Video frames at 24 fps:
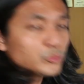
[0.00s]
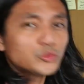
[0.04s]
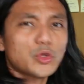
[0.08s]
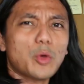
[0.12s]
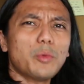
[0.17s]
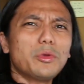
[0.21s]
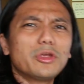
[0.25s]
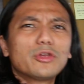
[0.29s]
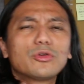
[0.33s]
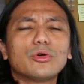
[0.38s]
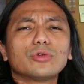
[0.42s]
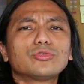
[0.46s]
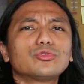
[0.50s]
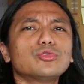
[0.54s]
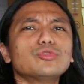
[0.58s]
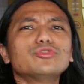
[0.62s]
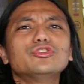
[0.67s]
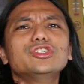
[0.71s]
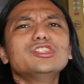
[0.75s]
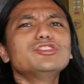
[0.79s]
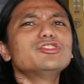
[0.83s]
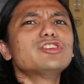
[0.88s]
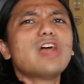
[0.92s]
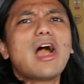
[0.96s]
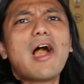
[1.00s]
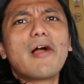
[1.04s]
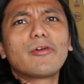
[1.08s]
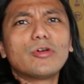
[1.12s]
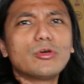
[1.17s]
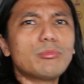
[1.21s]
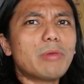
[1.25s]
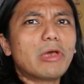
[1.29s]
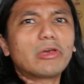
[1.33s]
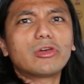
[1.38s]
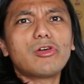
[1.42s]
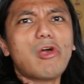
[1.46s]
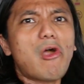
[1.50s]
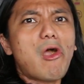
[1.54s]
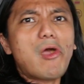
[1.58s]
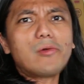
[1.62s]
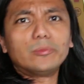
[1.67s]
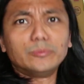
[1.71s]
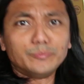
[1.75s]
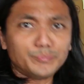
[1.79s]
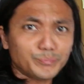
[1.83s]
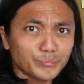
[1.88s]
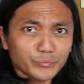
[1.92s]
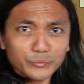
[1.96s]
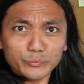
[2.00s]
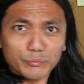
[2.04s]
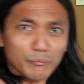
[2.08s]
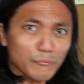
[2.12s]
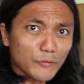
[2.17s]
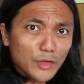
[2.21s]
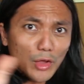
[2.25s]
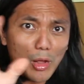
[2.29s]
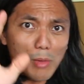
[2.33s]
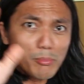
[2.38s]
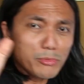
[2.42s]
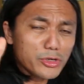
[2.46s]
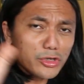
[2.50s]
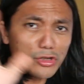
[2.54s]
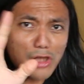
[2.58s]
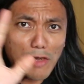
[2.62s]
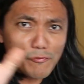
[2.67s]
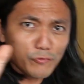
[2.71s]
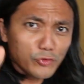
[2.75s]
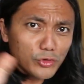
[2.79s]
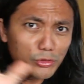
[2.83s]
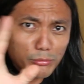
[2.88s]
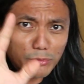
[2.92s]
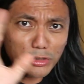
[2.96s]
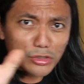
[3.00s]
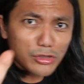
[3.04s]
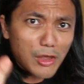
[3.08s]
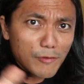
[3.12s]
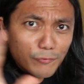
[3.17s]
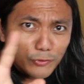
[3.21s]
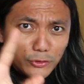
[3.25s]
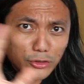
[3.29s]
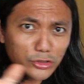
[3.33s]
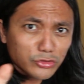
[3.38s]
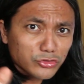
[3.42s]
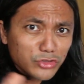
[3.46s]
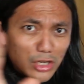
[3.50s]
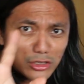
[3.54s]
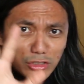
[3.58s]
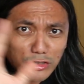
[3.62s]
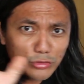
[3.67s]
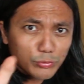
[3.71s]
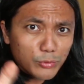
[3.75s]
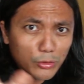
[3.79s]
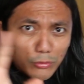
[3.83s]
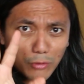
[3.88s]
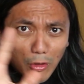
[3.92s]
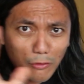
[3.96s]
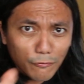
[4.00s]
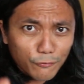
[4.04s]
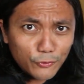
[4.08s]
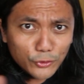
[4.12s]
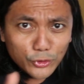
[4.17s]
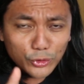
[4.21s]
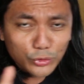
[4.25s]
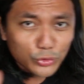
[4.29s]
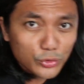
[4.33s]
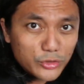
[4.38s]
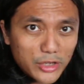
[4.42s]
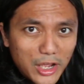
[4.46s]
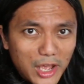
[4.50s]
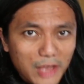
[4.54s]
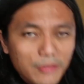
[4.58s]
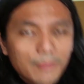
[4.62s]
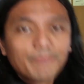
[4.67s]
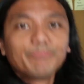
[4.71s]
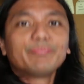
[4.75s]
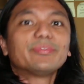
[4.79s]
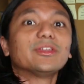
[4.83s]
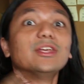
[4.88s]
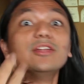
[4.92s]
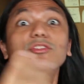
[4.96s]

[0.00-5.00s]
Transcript: When we go through Jinjiang, oh my God, be careful, the Chinese will kung fu you to death.